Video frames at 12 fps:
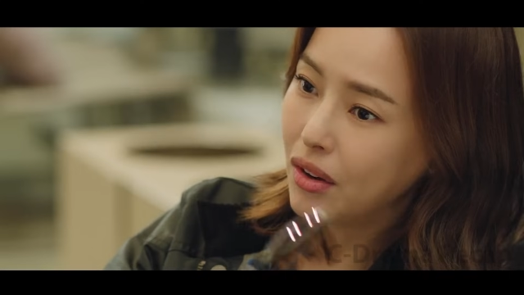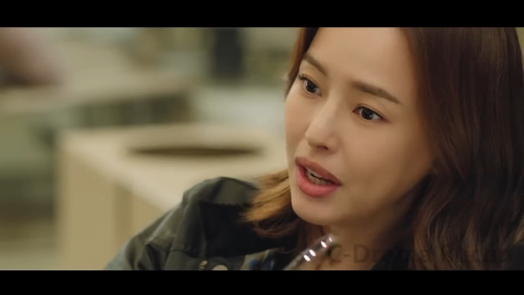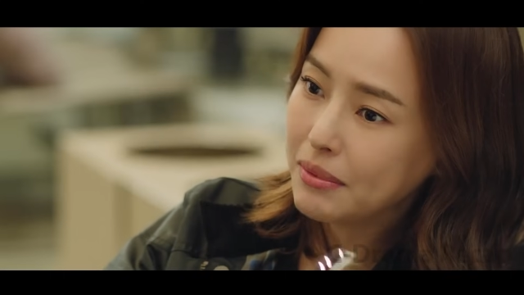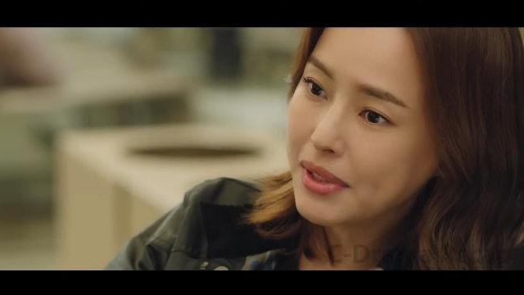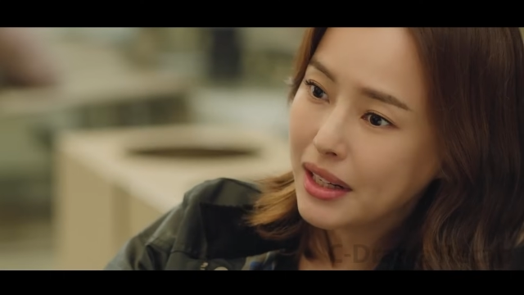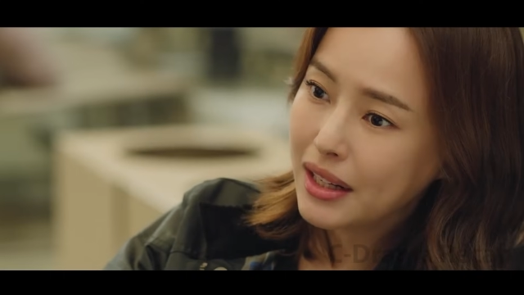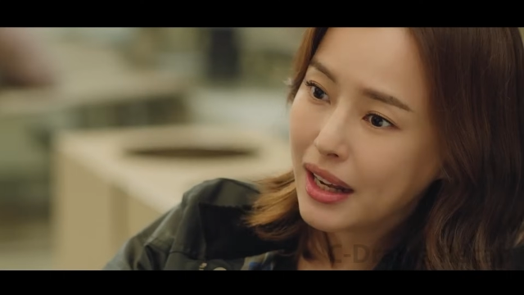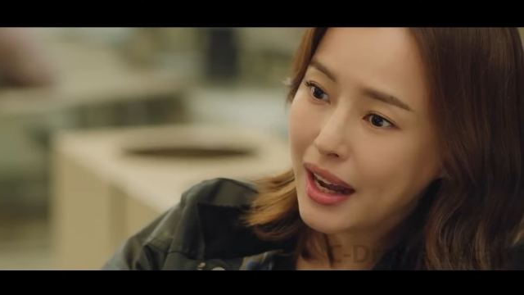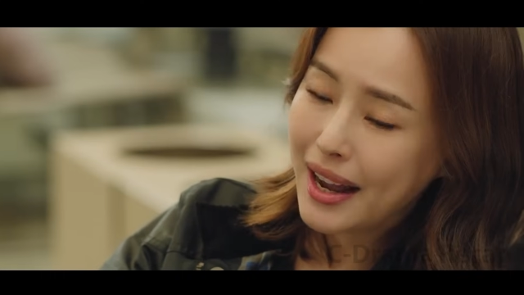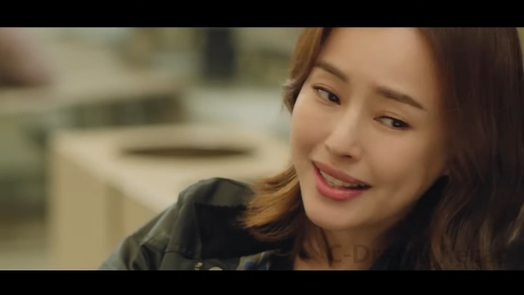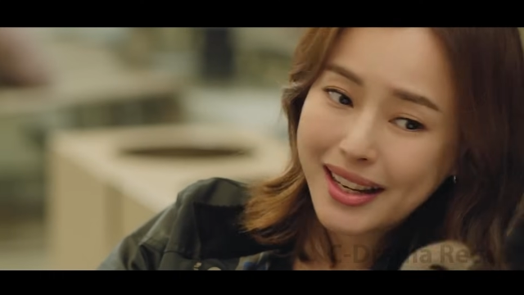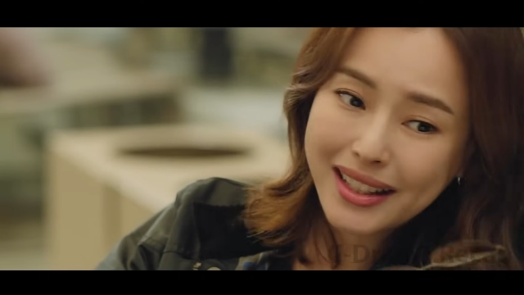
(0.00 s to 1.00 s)
that she'll need to
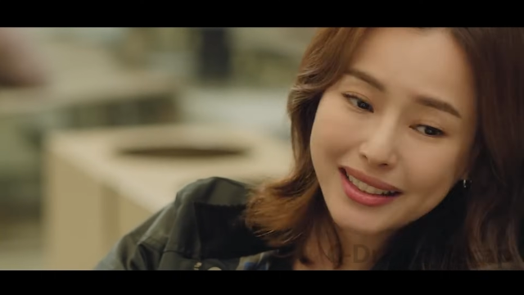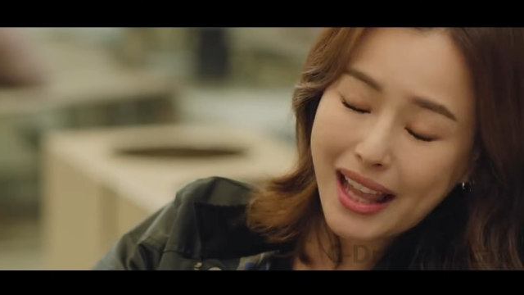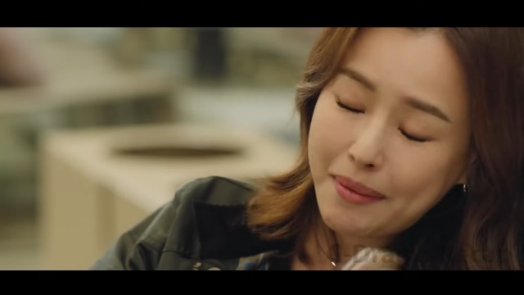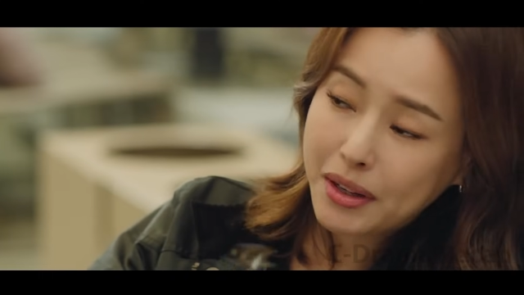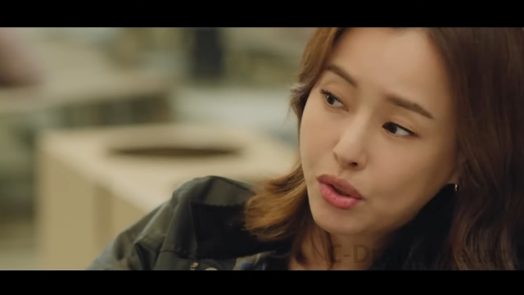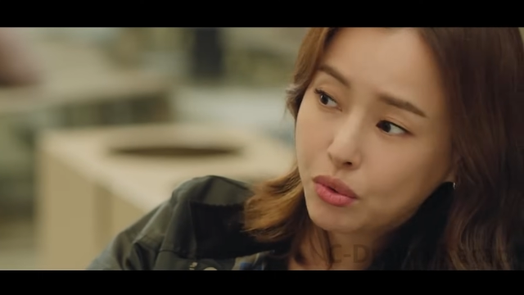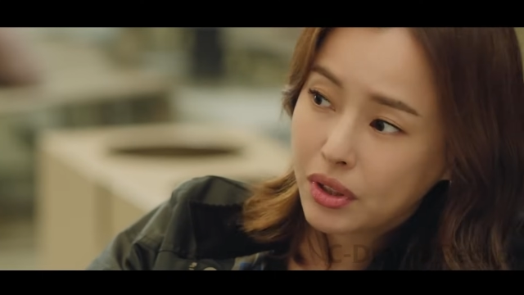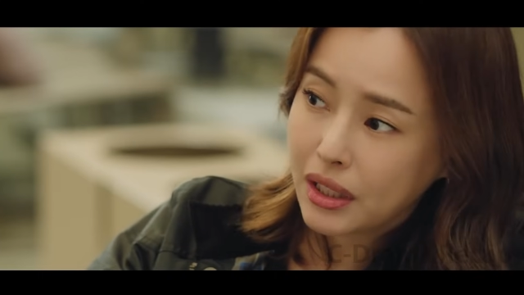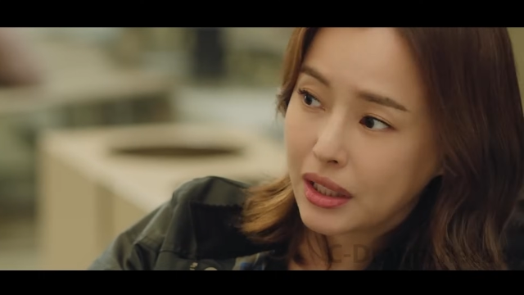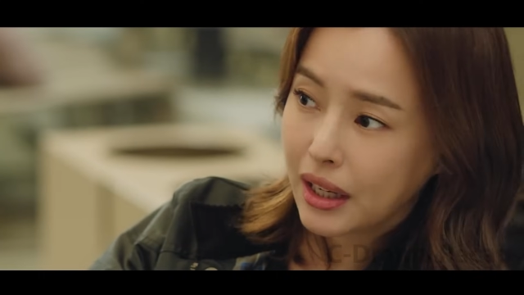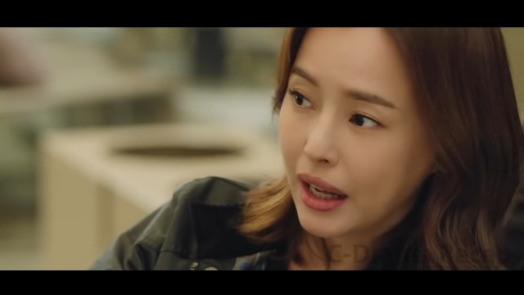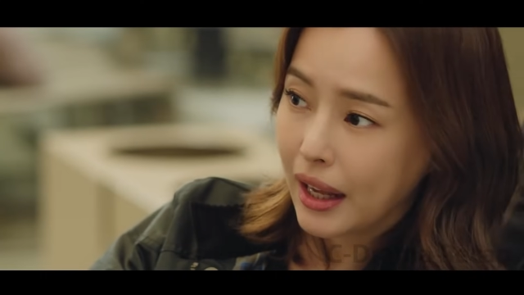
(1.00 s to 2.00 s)
play to the
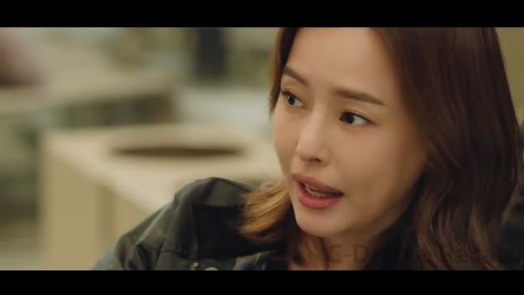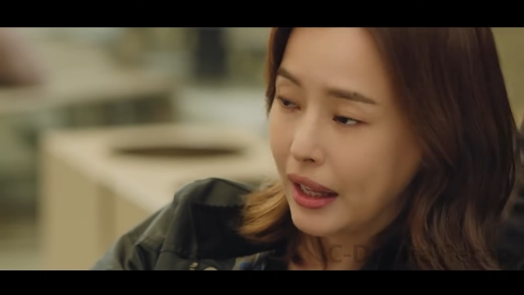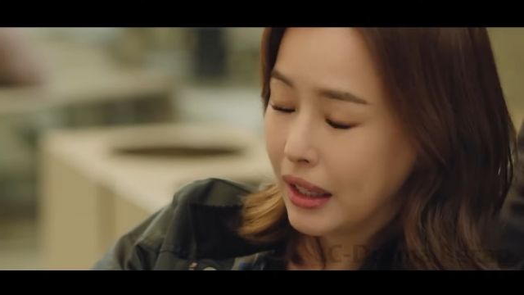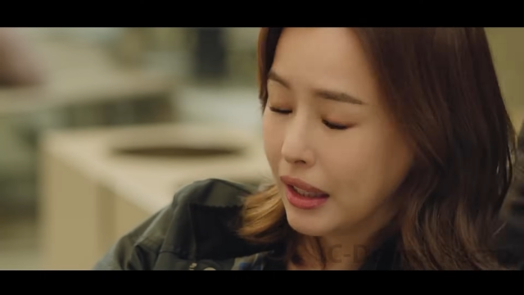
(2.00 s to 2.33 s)
prosecutor's ego,